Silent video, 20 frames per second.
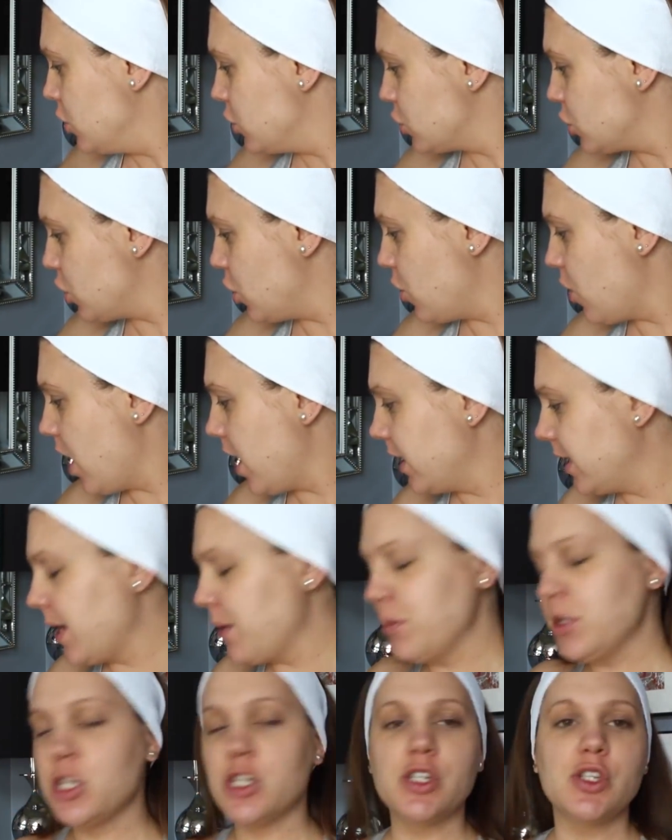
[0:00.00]
So
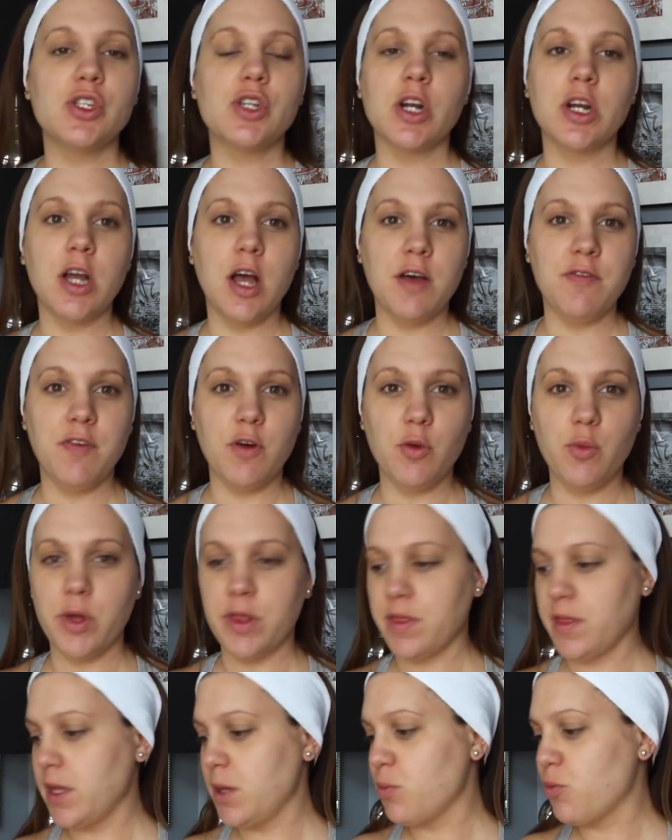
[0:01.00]
let me just start off
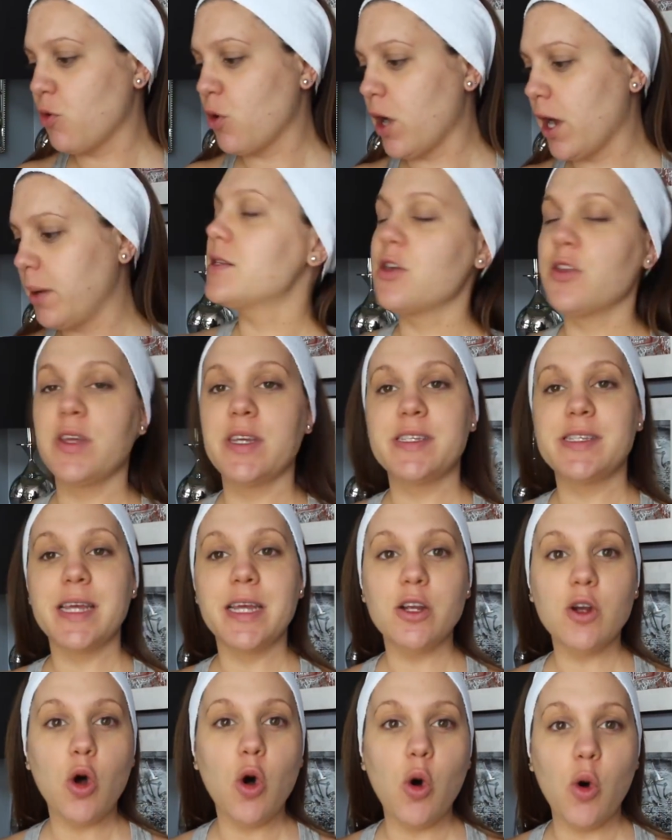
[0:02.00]
with the primer. So they
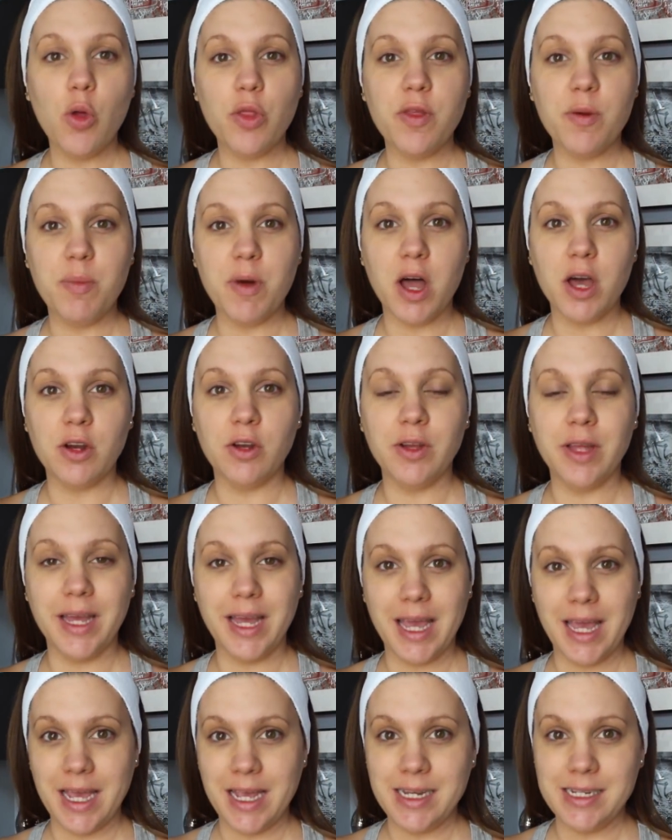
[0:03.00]
say to hold the
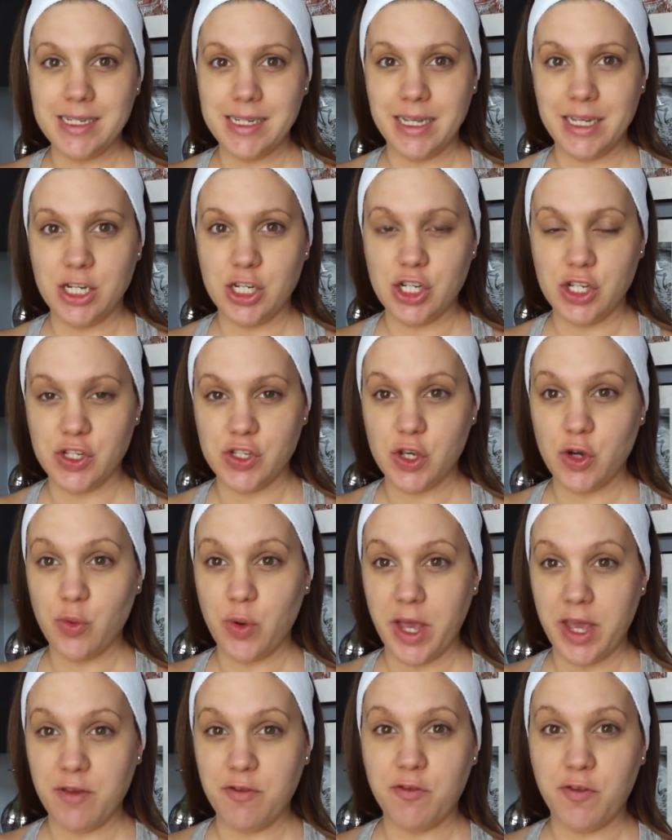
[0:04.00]
bottle 8 inches
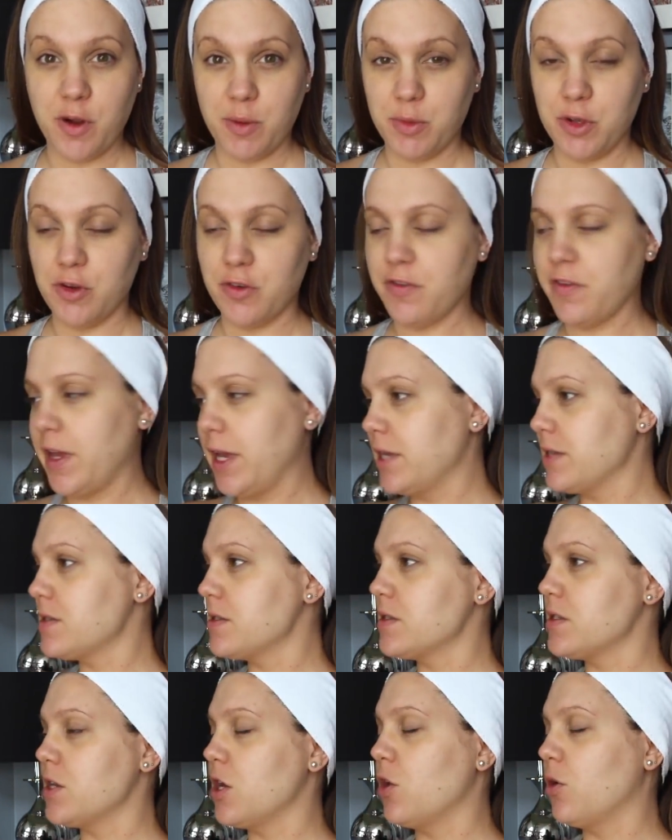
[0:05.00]
away from your
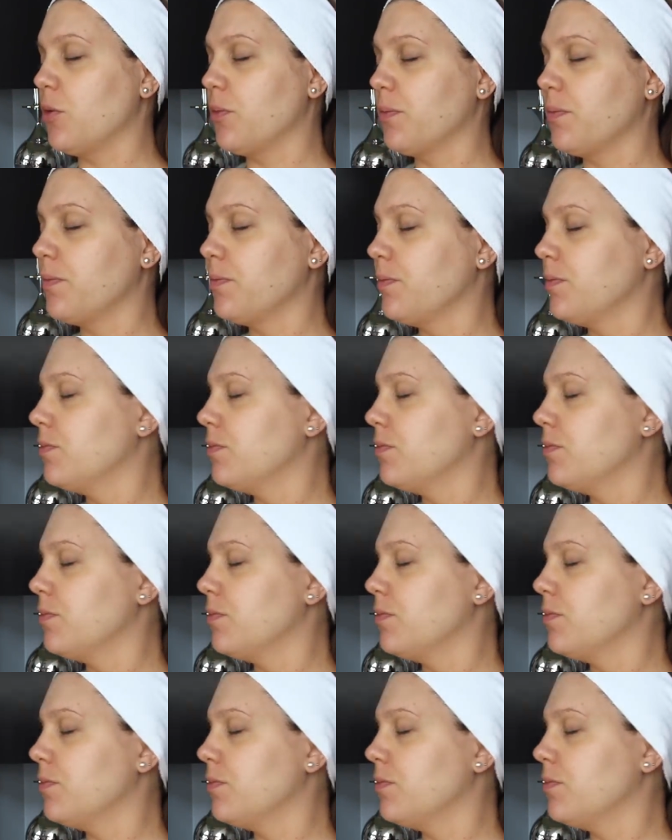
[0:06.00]
face. So,